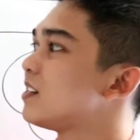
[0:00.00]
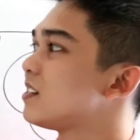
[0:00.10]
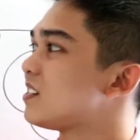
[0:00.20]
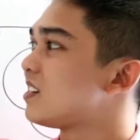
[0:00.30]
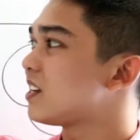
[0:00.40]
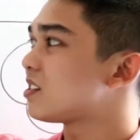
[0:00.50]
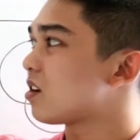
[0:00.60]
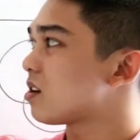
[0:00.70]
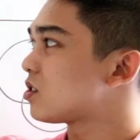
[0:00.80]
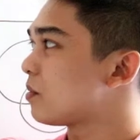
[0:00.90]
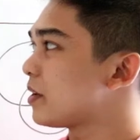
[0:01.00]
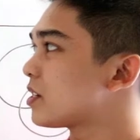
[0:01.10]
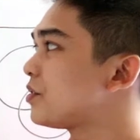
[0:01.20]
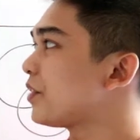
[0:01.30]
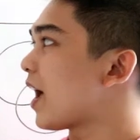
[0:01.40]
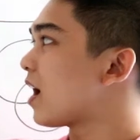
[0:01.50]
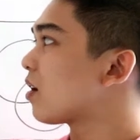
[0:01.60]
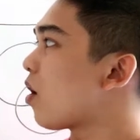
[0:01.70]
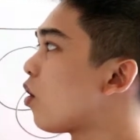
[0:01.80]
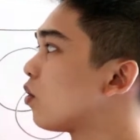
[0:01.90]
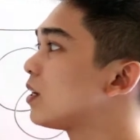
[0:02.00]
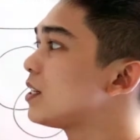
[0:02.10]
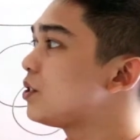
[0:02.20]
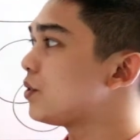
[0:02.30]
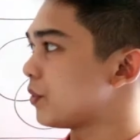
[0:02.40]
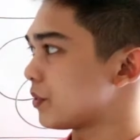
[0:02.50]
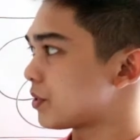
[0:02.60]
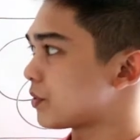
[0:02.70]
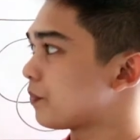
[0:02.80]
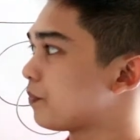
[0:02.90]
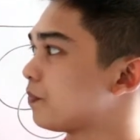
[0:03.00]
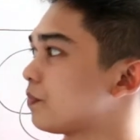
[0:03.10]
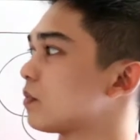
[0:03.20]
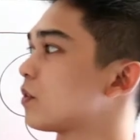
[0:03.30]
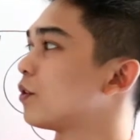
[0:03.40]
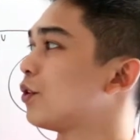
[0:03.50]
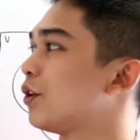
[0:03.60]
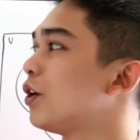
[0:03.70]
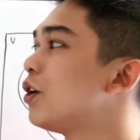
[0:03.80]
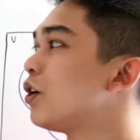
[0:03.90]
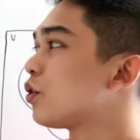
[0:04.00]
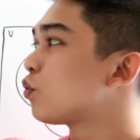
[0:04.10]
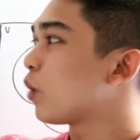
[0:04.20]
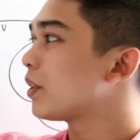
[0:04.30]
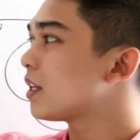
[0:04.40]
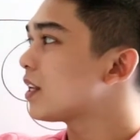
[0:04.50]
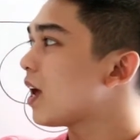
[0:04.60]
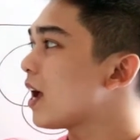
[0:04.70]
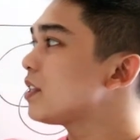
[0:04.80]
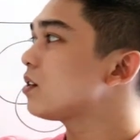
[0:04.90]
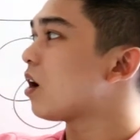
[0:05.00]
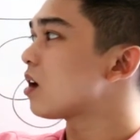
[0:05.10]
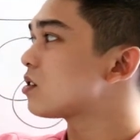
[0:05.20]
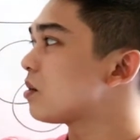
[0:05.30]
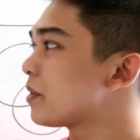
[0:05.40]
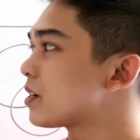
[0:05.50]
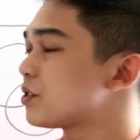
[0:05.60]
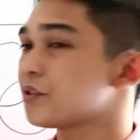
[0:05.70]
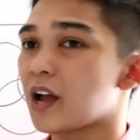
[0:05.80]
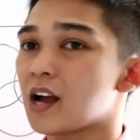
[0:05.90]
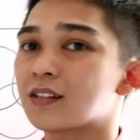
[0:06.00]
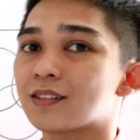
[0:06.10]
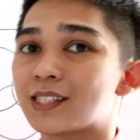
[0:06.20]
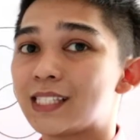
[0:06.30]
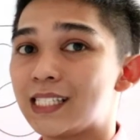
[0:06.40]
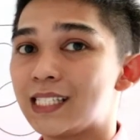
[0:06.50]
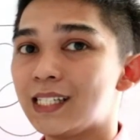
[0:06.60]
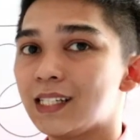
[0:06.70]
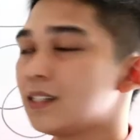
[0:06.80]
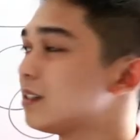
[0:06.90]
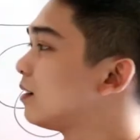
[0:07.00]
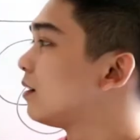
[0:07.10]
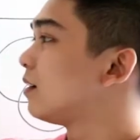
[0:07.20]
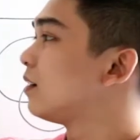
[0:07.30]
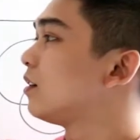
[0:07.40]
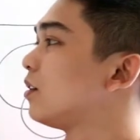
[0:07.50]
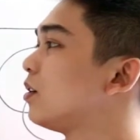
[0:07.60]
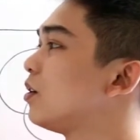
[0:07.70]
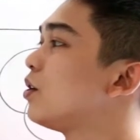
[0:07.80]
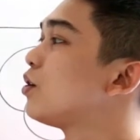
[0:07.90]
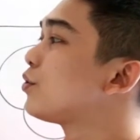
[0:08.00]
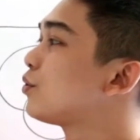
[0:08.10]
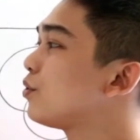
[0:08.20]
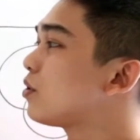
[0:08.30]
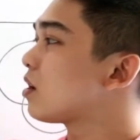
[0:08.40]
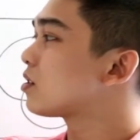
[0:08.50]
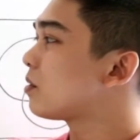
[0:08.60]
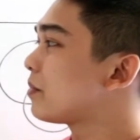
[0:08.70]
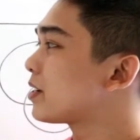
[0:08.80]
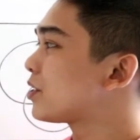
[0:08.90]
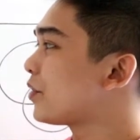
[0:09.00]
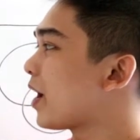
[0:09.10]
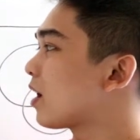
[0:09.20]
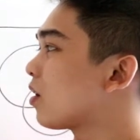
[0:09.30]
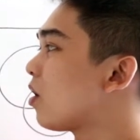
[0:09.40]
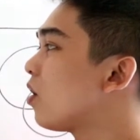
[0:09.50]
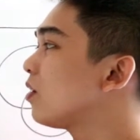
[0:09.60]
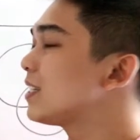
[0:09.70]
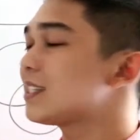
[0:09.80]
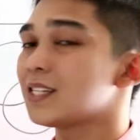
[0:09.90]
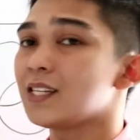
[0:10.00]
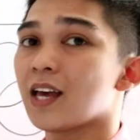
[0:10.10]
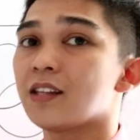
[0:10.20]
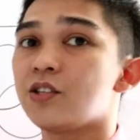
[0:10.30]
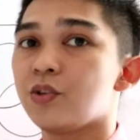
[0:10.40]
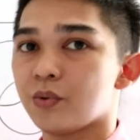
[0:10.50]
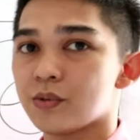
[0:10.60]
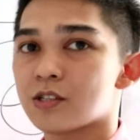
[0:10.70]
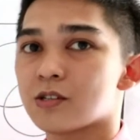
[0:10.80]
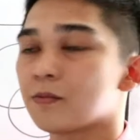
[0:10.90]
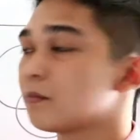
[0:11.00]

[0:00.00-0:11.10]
6 customers drank only juice. 29 customers drank tea. 2 customers drank only tea and juice.